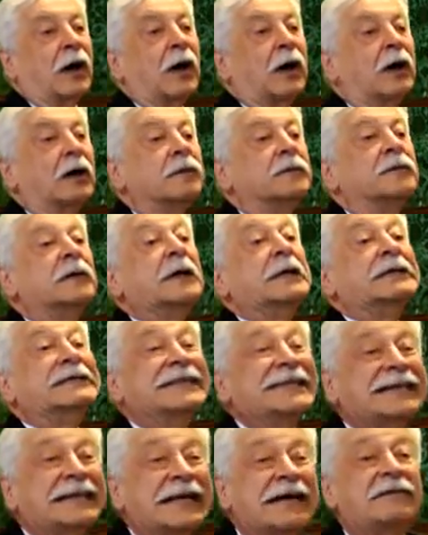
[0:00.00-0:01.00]

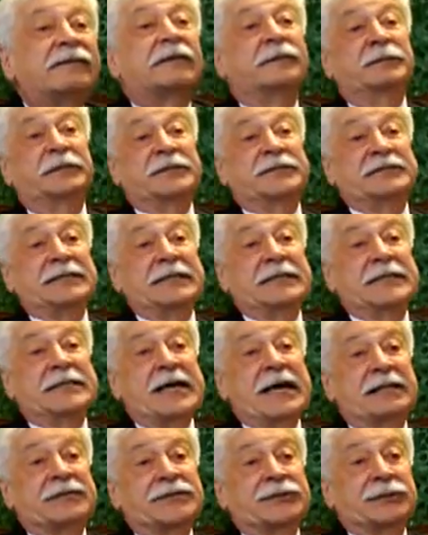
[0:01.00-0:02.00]
of the government
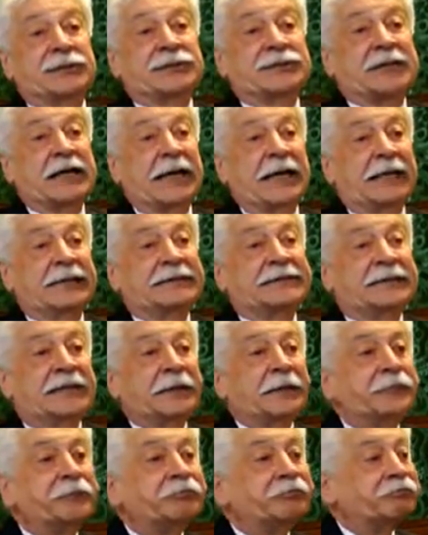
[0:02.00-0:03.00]
in that society.